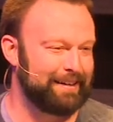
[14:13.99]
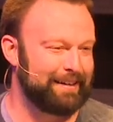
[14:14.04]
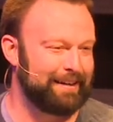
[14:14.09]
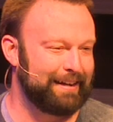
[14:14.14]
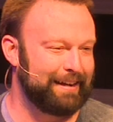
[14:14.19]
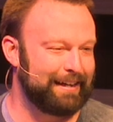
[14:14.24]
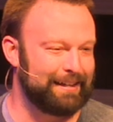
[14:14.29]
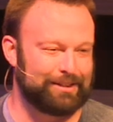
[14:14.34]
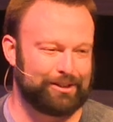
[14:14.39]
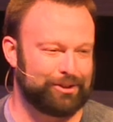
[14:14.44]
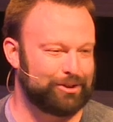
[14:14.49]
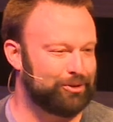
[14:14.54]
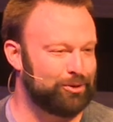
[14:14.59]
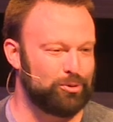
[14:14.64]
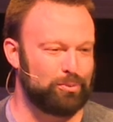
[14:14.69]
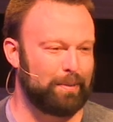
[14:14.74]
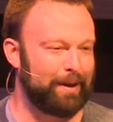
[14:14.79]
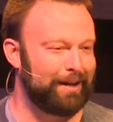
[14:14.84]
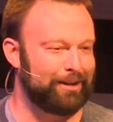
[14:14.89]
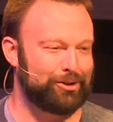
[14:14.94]
And it's just too
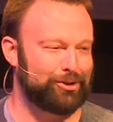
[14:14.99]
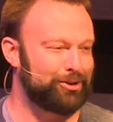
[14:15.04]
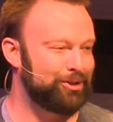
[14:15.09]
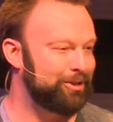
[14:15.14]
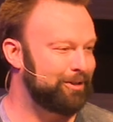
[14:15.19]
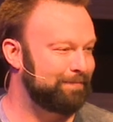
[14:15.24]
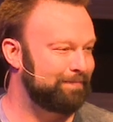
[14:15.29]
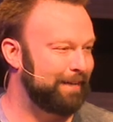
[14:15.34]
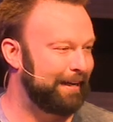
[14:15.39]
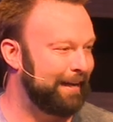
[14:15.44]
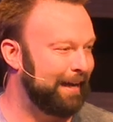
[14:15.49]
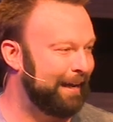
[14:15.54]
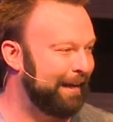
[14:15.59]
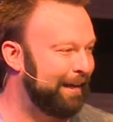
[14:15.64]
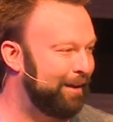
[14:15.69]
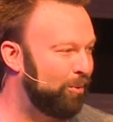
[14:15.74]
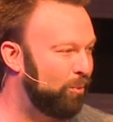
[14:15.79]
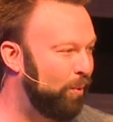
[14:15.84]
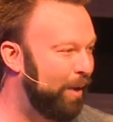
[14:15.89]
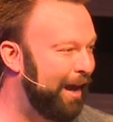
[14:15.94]
much. I got to
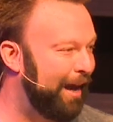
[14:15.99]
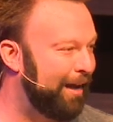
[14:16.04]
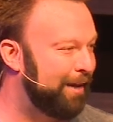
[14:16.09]
get away.